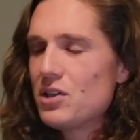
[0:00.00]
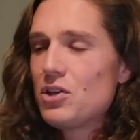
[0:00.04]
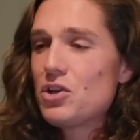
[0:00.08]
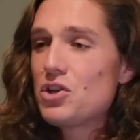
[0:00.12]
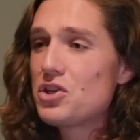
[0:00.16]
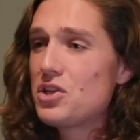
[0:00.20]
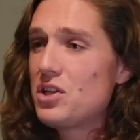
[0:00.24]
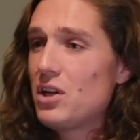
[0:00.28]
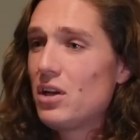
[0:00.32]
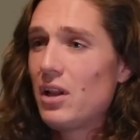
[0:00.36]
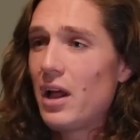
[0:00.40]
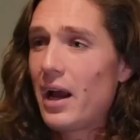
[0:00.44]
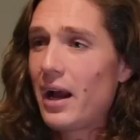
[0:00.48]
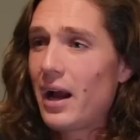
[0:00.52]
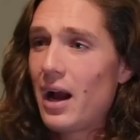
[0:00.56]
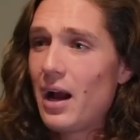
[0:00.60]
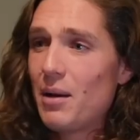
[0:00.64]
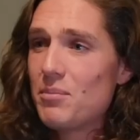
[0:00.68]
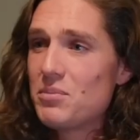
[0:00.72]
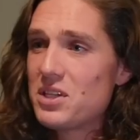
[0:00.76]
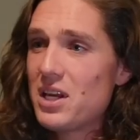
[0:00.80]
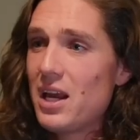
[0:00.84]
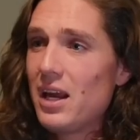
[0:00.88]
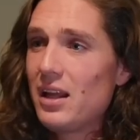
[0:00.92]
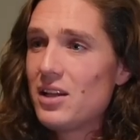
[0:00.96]
And there's still like
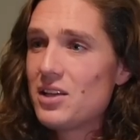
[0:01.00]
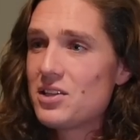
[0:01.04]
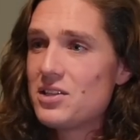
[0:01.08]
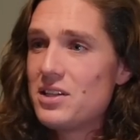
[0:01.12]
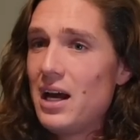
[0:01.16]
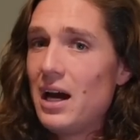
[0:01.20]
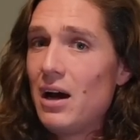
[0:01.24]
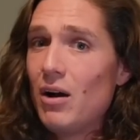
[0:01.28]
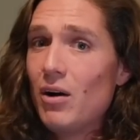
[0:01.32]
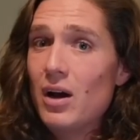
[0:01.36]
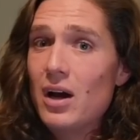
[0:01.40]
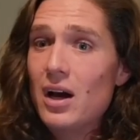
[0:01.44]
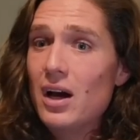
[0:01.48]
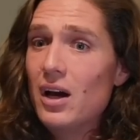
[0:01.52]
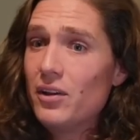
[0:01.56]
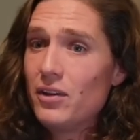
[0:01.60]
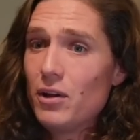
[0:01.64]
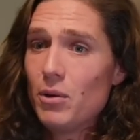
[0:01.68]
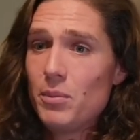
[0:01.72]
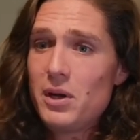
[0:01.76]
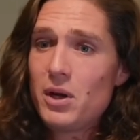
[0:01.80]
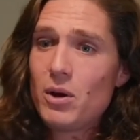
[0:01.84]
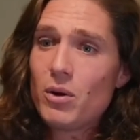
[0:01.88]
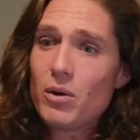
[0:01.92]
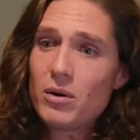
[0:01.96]
I'm saying this now,
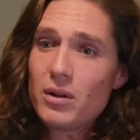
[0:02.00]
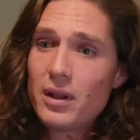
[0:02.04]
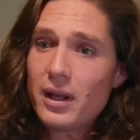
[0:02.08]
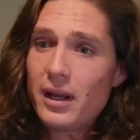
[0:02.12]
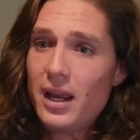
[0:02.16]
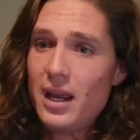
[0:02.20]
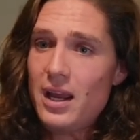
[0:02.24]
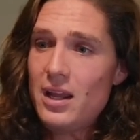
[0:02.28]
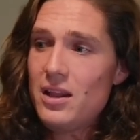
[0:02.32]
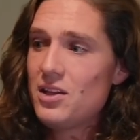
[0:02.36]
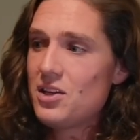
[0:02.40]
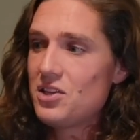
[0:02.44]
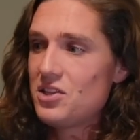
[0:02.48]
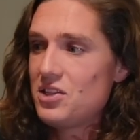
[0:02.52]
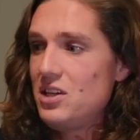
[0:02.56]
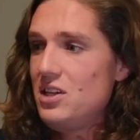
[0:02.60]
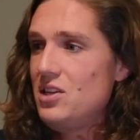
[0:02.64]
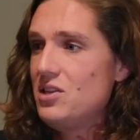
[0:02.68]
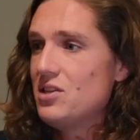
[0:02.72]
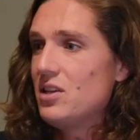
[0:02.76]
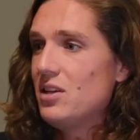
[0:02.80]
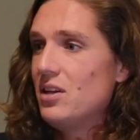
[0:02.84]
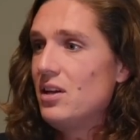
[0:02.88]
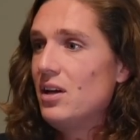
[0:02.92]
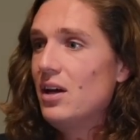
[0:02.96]
there'll be co- like in the
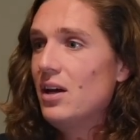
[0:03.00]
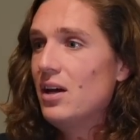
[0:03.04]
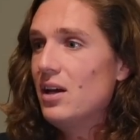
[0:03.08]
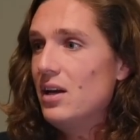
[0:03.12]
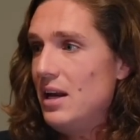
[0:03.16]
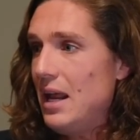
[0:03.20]
season